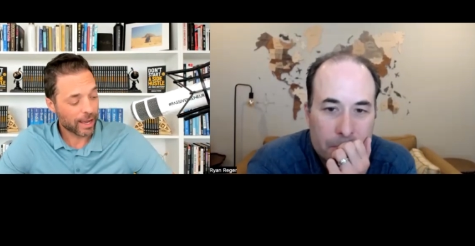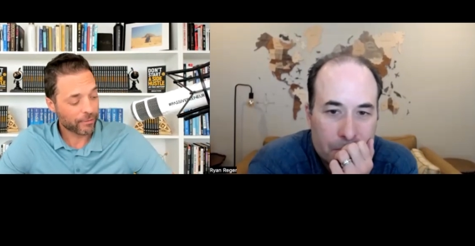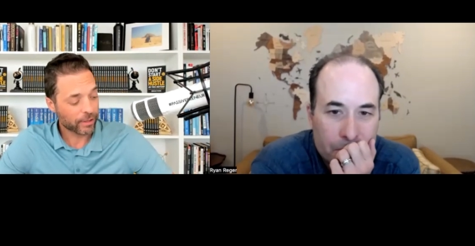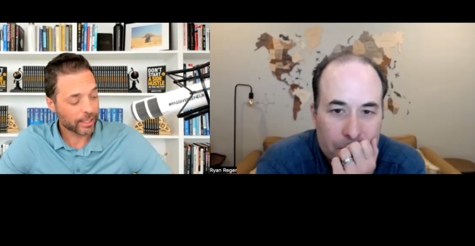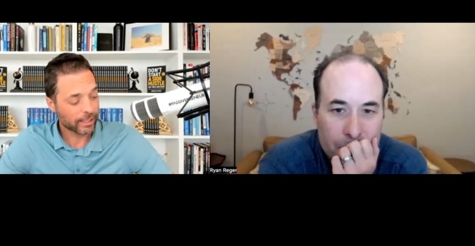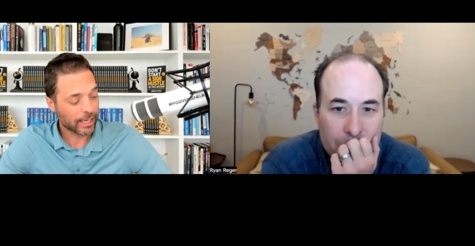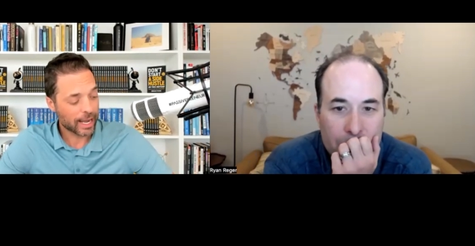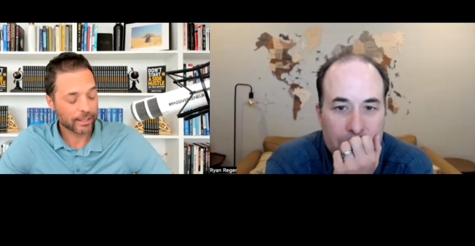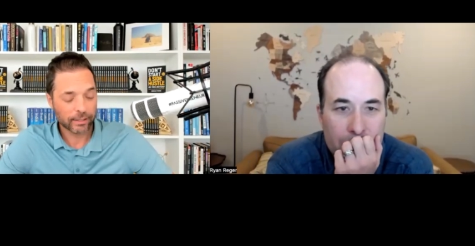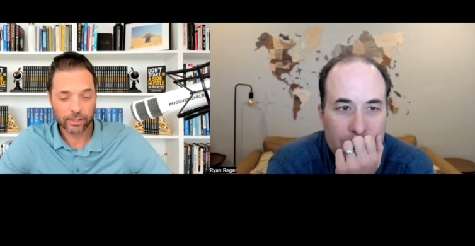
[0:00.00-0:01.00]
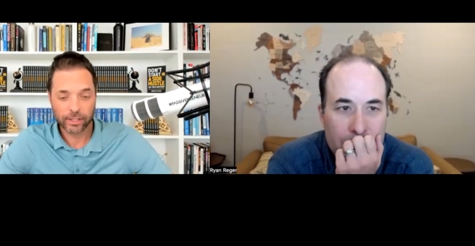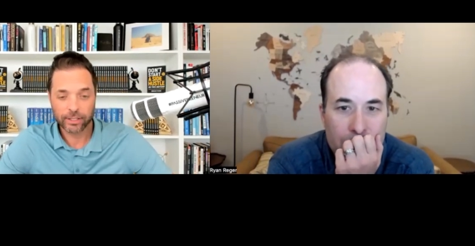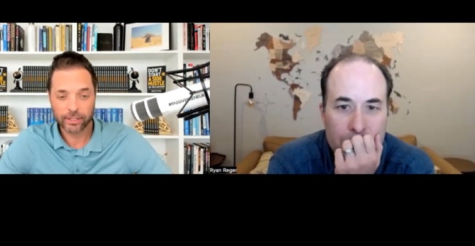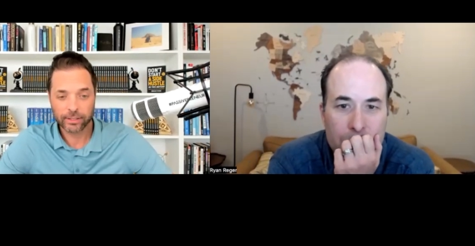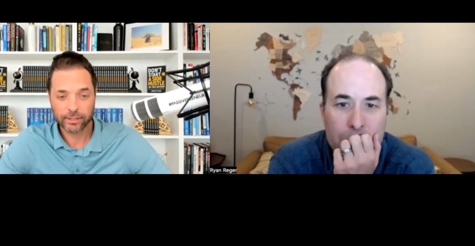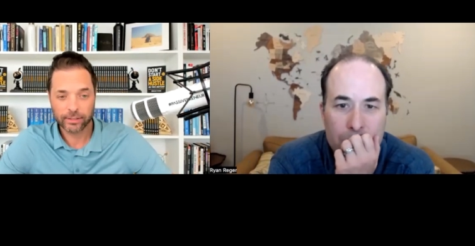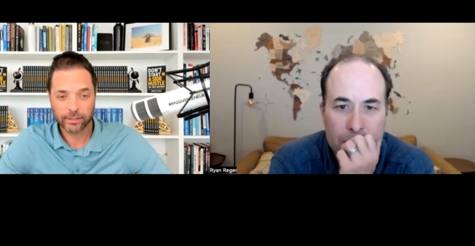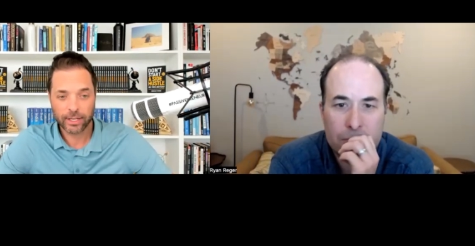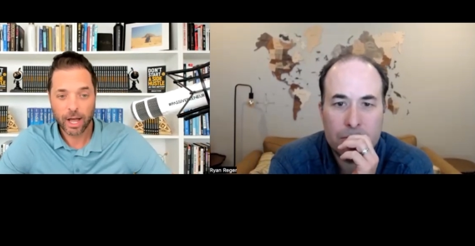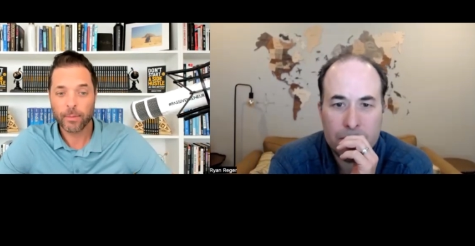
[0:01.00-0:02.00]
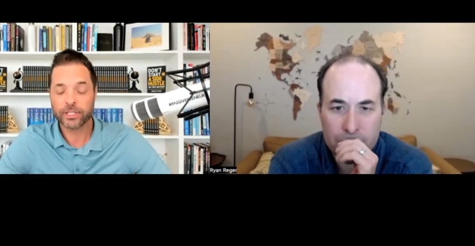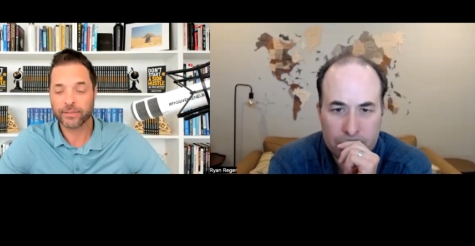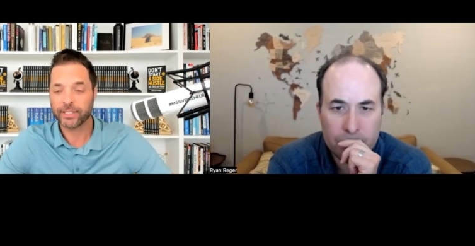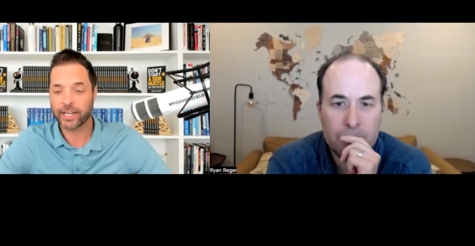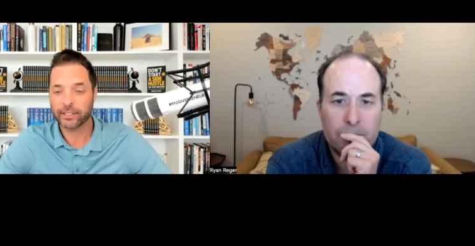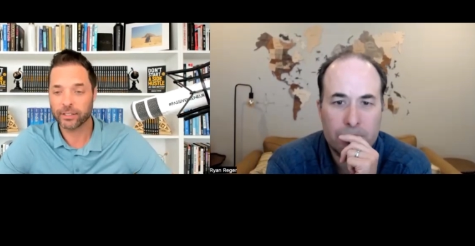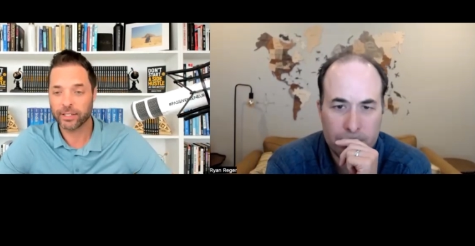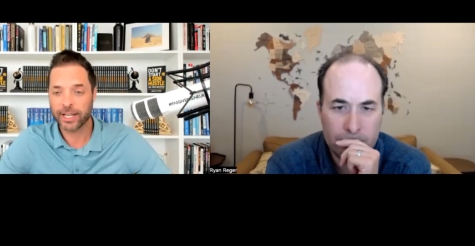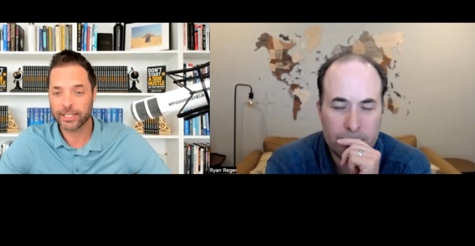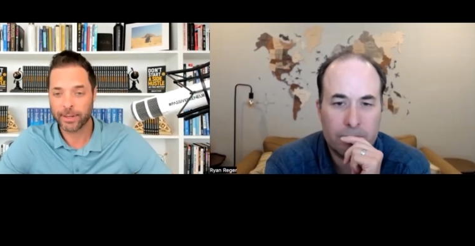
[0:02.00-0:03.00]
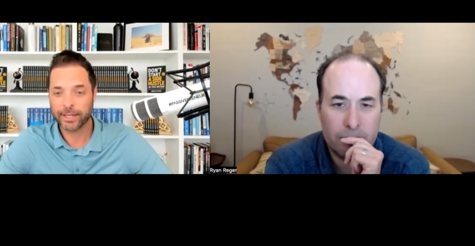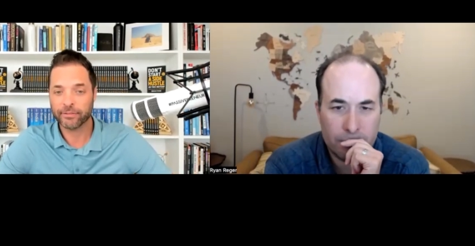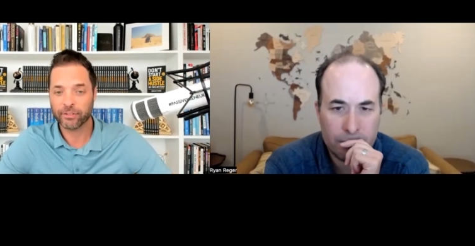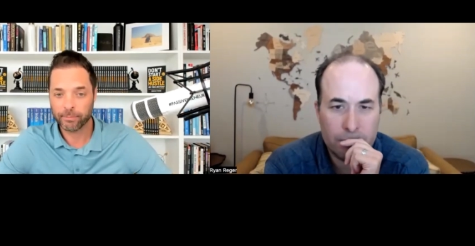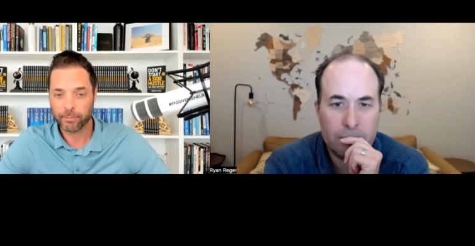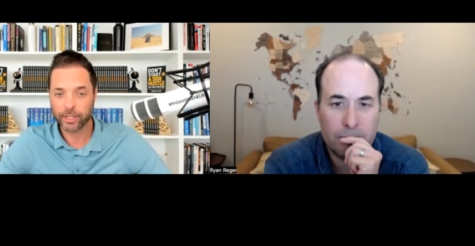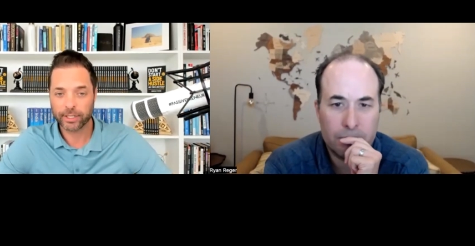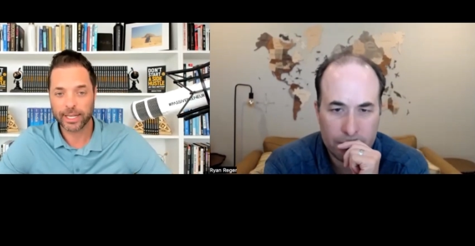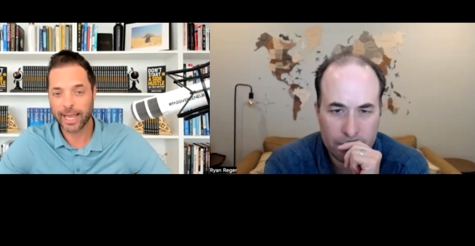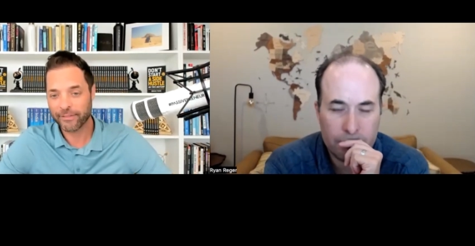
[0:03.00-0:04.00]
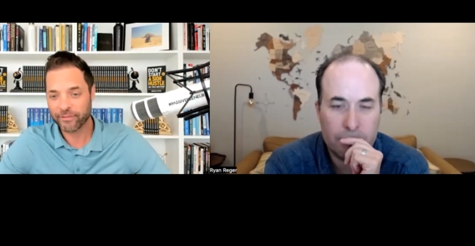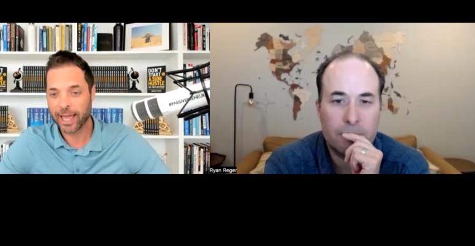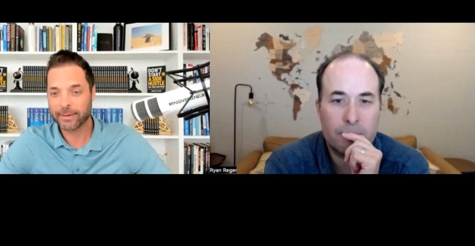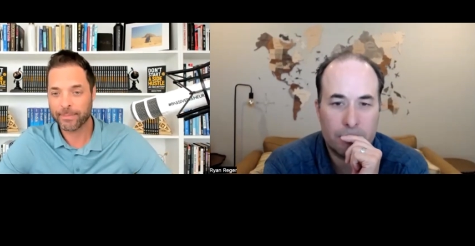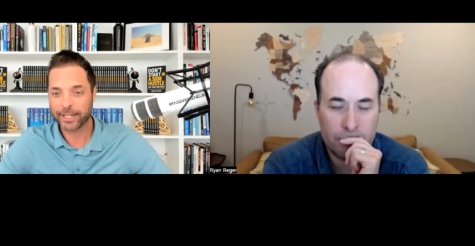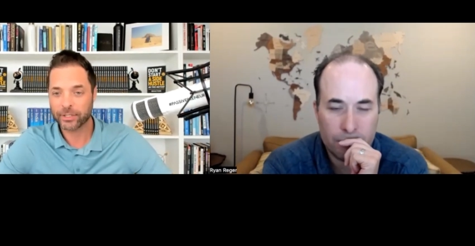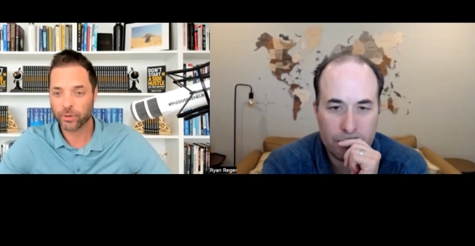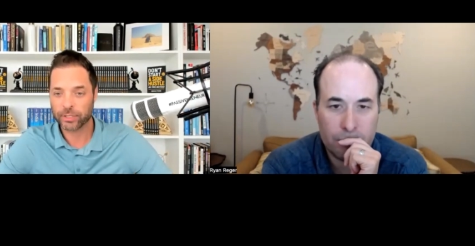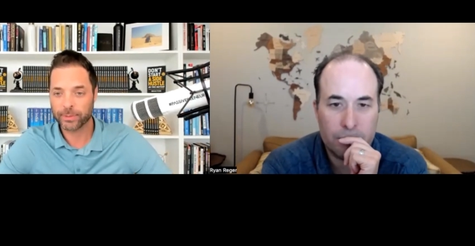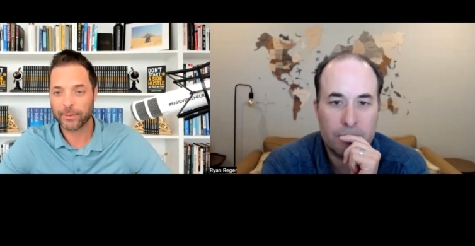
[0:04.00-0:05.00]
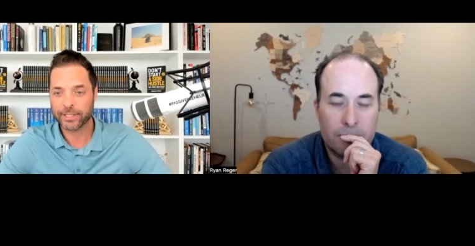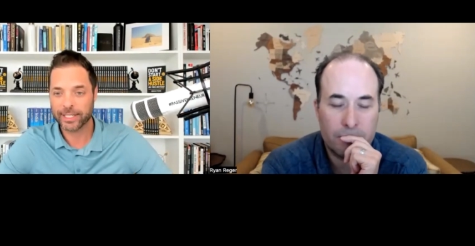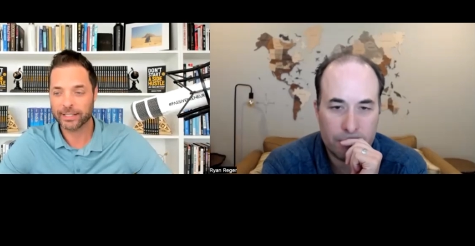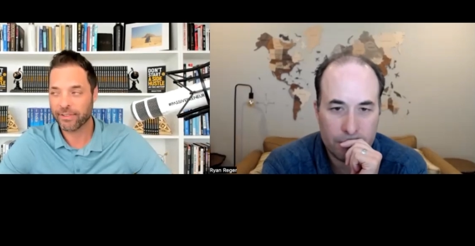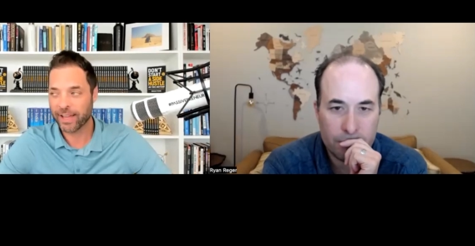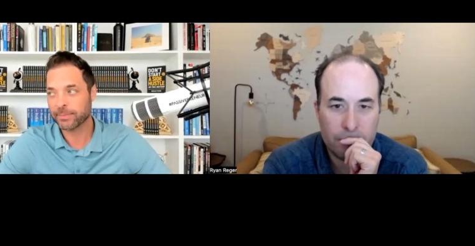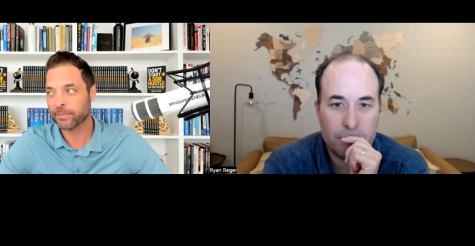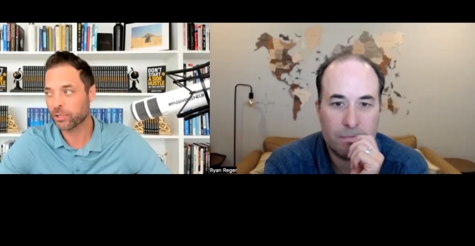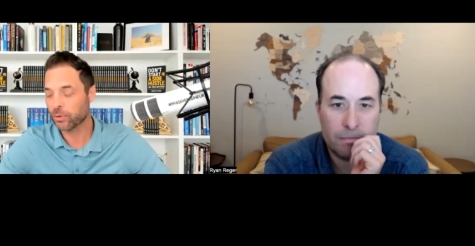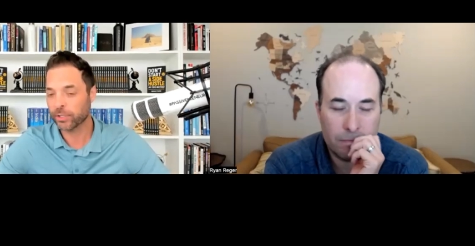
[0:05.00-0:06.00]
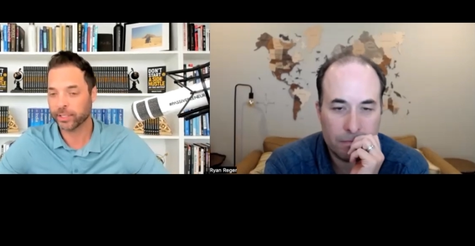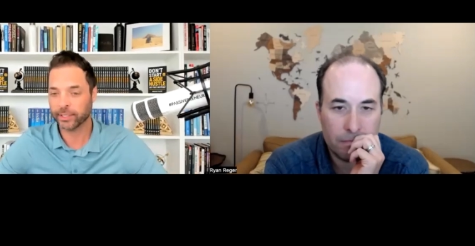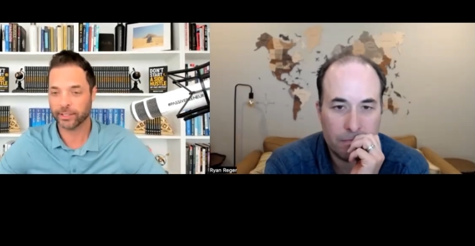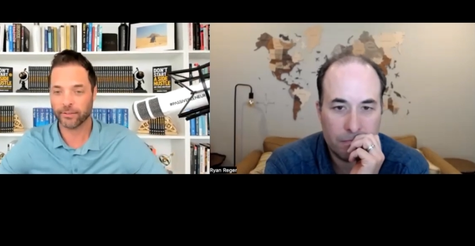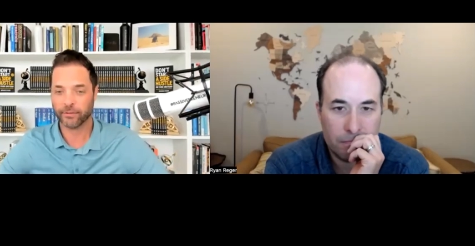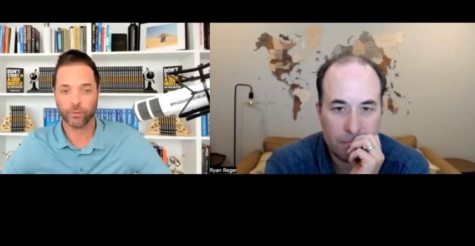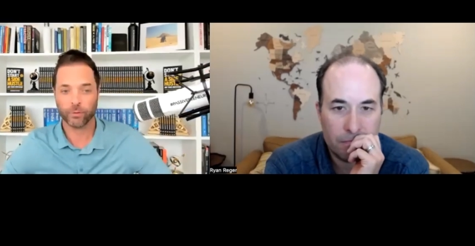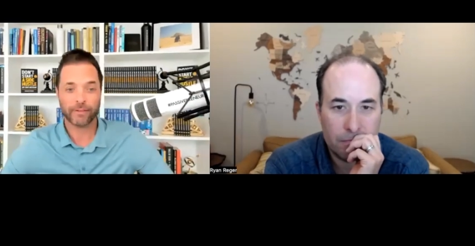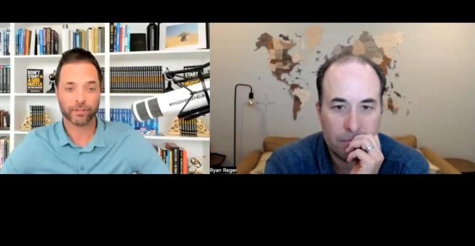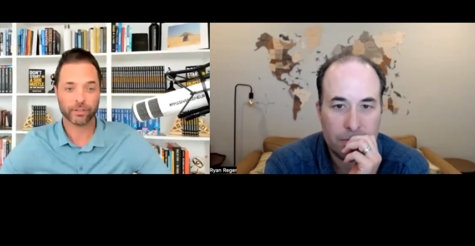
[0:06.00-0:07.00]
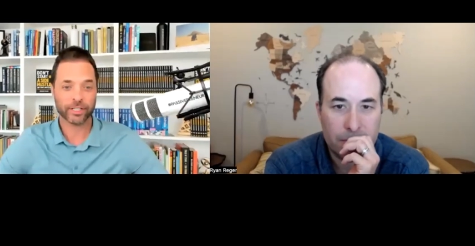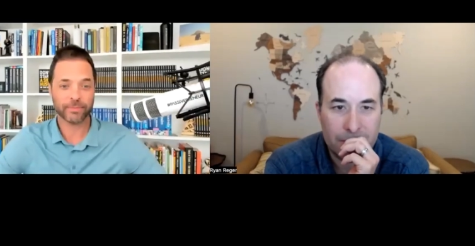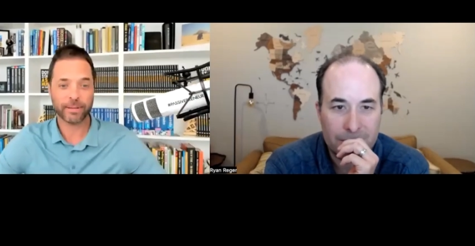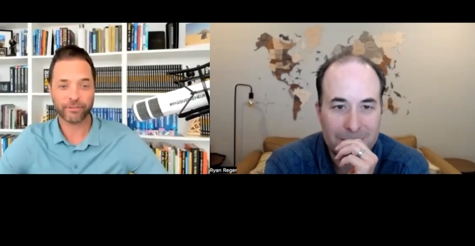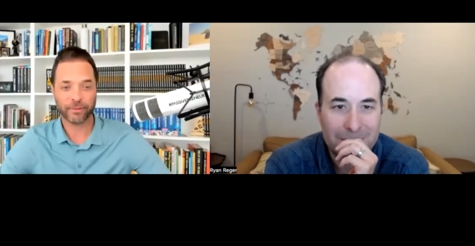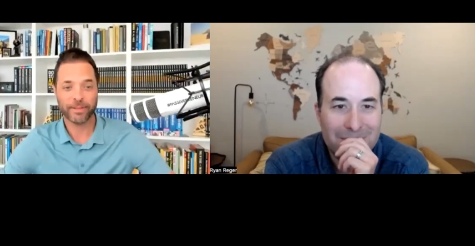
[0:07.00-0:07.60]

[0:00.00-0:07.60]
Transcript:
Speaker 1: everything that I learned almost everything I learned has been from books. I have had mentors, but I would say the vast majority of what I've learned has been from